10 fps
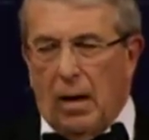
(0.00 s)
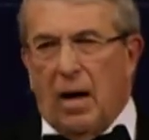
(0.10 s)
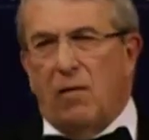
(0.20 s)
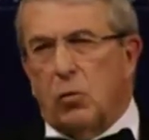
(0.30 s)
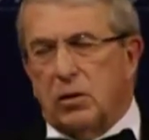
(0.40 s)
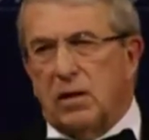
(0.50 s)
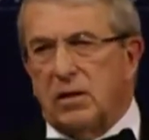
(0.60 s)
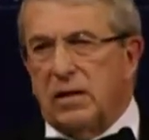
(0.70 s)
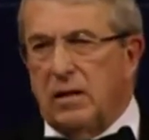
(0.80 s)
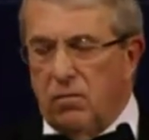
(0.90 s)
I've also
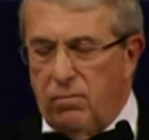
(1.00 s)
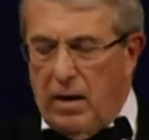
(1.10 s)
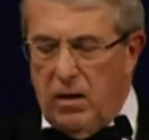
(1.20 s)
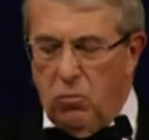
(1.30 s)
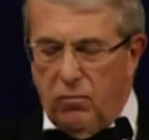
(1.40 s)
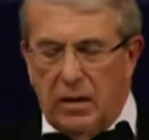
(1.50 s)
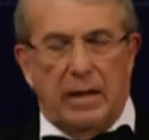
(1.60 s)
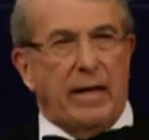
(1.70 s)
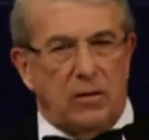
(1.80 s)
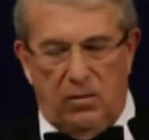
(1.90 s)
seen the value of
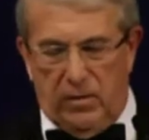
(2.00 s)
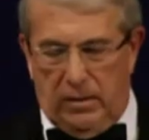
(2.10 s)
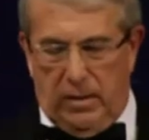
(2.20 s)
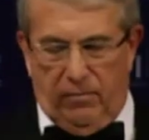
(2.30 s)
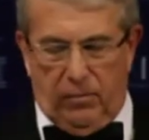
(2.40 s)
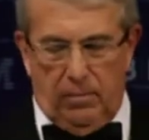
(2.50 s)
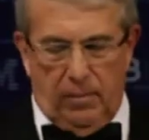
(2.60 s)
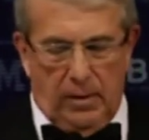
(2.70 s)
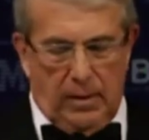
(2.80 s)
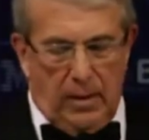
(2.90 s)
collective endeavor
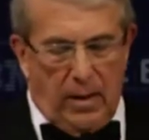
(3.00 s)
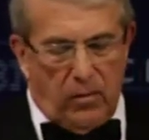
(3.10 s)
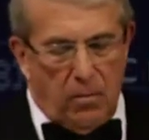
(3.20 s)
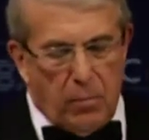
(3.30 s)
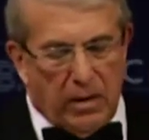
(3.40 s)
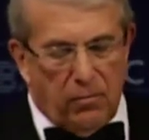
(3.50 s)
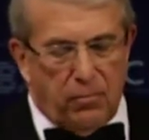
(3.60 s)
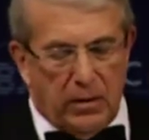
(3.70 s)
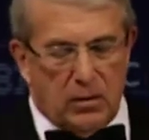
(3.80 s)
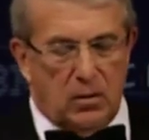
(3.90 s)
and the
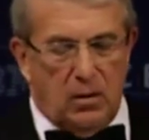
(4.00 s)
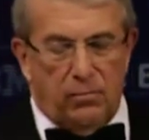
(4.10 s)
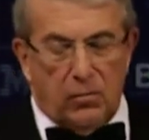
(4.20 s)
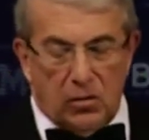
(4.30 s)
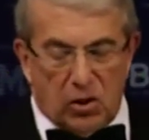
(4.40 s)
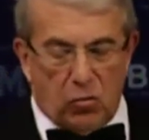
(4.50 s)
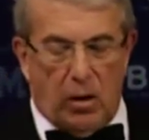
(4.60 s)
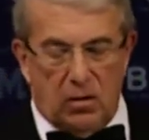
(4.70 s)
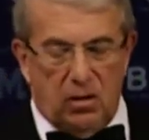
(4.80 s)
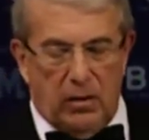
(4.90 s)
benefits of
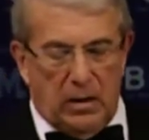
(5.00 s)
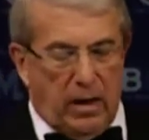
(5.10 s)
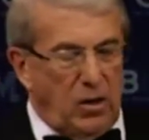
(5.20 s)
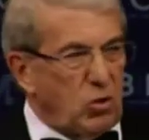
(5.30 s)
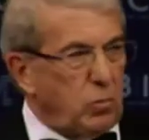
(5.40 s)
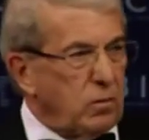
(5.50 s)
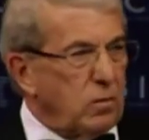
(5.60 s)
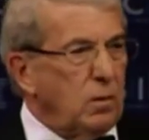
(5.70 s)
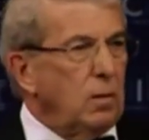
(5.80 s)
constructive engagement